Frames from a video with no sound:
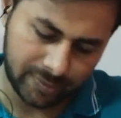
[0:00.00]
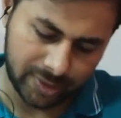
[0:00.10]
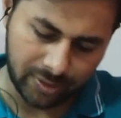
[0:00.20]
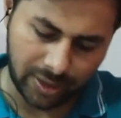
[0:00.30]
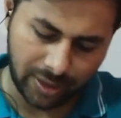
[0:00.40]

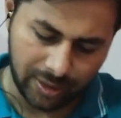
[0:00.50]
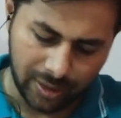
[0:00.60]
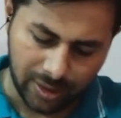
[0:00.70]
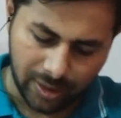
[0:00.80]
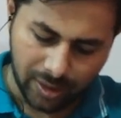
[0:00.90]
Okay.
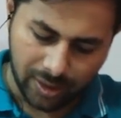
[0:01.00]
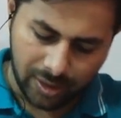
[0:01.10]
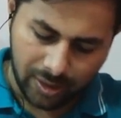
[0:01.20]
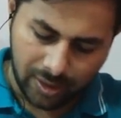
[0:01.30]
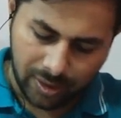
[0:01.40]

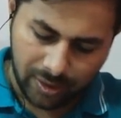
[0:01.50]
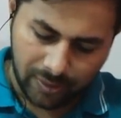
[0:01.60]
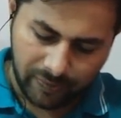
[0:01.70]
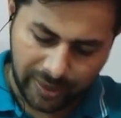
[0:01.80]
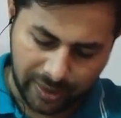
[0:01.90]

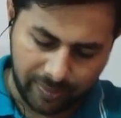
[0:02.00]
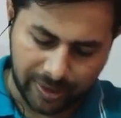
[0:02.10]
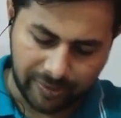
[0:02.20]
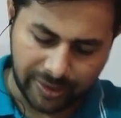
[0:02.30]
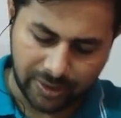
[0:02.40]
When the
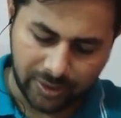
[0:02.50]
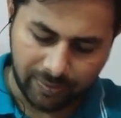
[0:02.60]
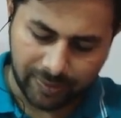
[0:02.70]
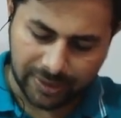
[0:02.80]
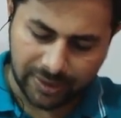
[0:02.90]
frequency of
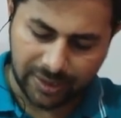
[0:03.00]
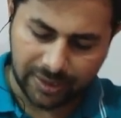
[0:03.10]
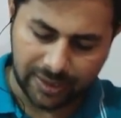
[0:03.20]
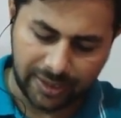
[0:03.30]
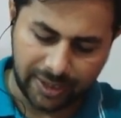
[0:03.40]
incident
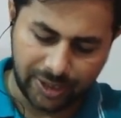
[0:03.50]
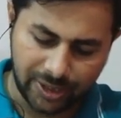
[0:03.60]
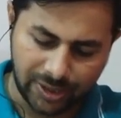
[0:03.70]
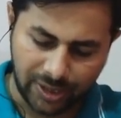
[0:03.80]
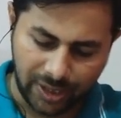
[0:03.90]
radiation
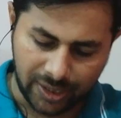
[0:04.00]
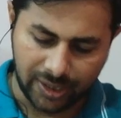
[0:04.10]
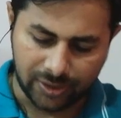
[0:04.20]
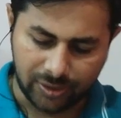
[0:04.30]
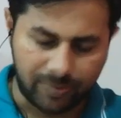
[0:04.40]
is
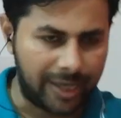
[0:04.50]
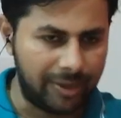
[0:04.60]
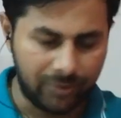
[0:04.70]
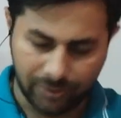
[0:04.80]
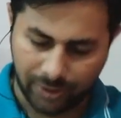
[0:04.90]
increased to 5
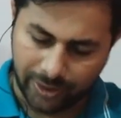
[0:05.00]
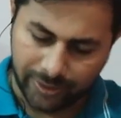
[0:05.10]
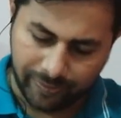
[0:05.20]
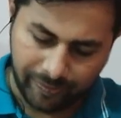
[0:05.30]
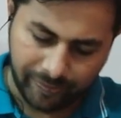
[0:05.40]
nu naught,
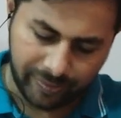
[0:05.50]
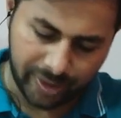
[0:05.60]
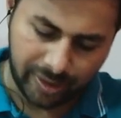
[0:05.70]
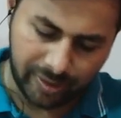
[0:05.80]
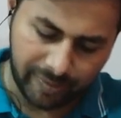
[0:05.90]

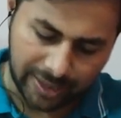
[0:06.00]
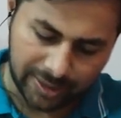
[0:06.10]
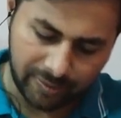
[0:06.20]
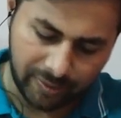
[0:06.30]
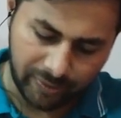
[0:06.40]
the
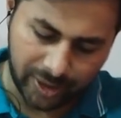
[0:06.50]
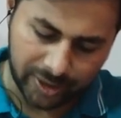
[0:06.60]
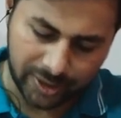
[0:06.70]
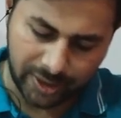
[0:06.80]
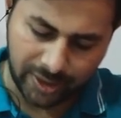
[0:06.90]
maximum
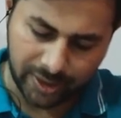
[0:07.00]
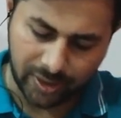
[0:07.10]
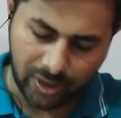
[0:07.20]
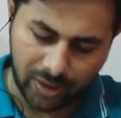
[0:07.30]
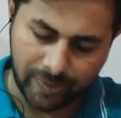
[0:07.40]
velocity
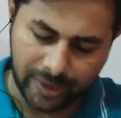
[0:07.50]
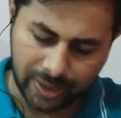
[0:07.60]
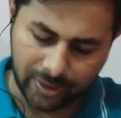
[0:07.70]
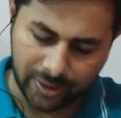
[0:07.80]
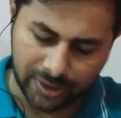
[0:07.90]
of
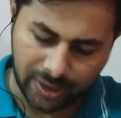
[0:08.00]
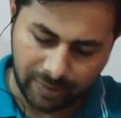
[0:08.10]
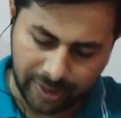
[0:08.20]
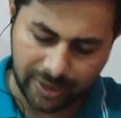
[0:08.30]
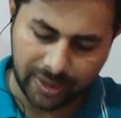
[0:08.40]
electrons
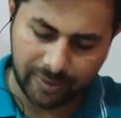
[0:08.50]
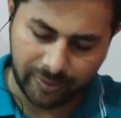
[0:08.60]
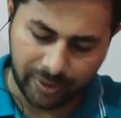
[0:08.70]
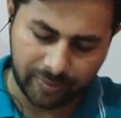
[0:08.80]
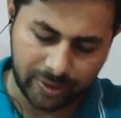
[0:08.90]
emitted
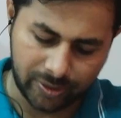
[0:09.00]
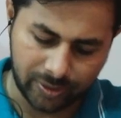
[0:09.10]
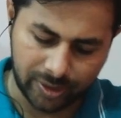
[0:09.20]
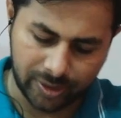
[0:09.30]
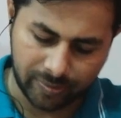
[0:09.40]
from the
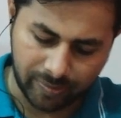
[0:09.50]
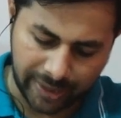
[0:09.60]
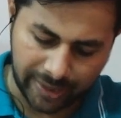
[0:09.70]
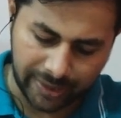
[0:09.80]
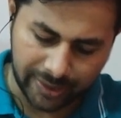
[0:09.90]
source
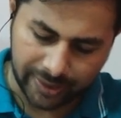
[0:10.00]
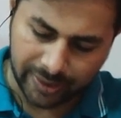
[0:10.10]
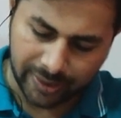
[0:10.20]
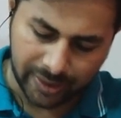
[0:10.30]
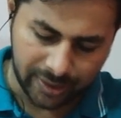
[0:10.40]
plate,
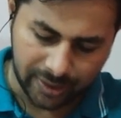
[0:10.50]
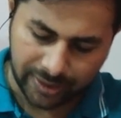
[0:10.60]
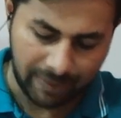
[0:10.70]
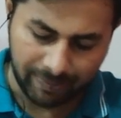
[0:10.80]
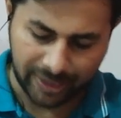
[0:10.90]

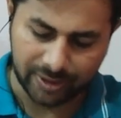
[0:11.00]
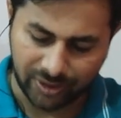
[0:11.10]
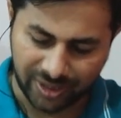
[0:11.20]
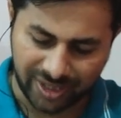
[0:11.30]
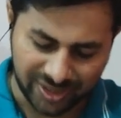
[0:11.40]
same plate,
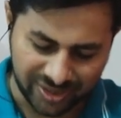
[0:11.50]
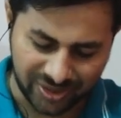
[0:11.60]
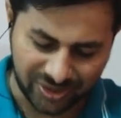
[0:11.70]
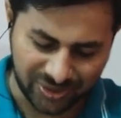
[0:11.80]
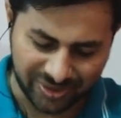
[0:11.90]
sorry, not
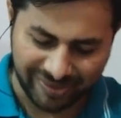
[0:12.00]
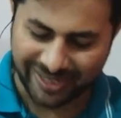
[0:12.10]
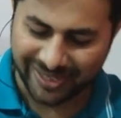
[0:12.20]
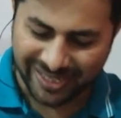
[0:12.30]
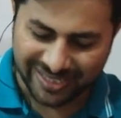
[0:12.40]
source plate,
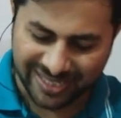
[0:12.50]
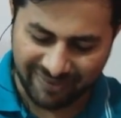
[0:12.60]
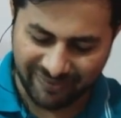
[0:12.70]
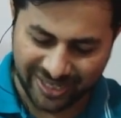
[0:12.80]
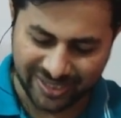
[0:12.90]
same
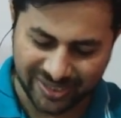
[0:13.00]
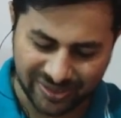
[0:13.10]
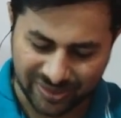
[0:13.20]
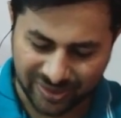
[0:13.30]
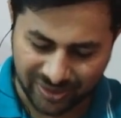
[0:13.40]
plate is
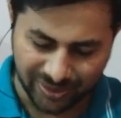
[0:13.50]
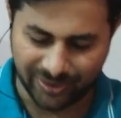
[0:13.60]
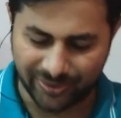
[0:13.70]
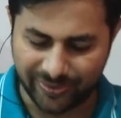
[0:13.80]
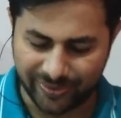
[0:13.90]
nu2,